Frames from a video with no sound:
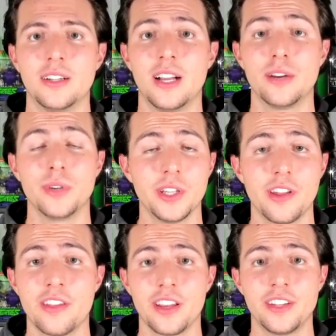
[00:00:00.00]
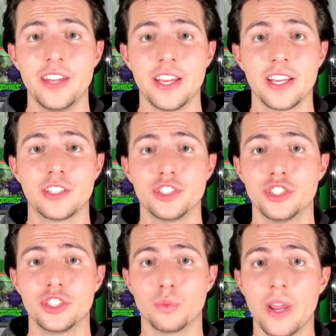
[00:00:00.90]
I really think Nick should
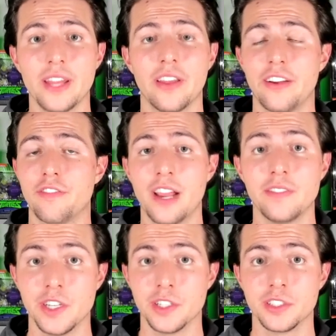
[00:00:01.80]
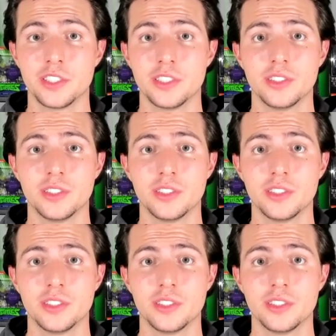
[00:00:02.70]
just wait like 5 years.